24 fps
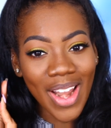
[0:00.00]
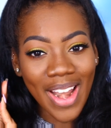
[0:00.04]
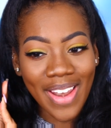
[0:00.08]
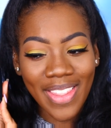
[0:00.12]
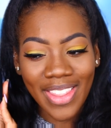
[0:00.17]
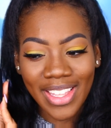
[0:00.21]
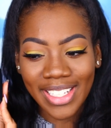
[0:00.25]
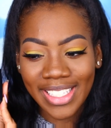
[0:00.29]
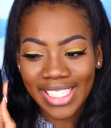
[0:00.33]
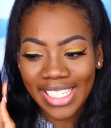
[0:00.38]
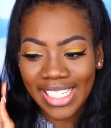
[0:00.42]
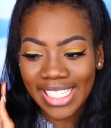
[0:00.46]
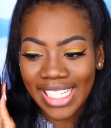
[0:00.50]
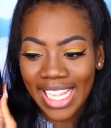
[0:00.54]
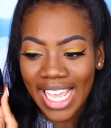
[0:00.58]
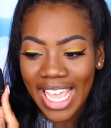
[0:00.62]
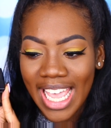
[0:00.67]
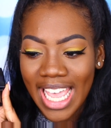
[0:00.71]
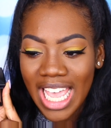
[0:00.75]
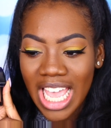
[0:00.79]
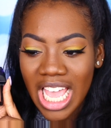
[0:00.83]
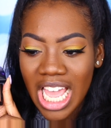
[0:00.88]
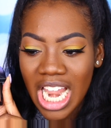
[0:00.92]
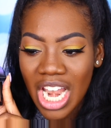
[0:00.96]
and this is
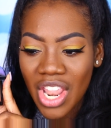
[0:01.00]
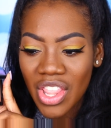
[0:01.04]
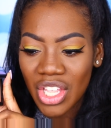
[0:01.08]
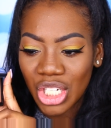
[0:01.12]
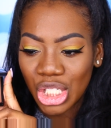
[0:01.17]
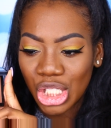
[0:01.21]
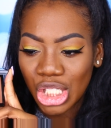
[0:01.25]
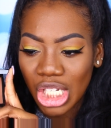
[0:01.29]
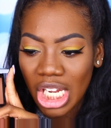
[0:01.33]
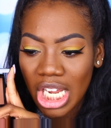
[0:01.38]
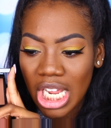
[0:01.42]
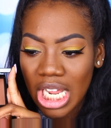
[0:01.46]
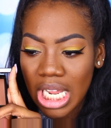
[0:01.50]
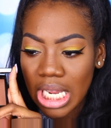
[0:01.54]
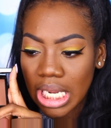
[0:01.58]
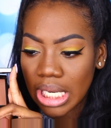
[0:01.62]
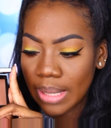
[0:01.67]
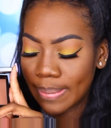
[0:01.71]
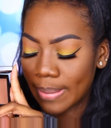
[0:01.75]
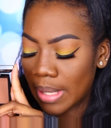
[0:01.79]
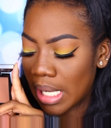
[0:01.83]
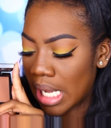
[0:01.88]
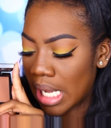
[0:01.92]
in the shade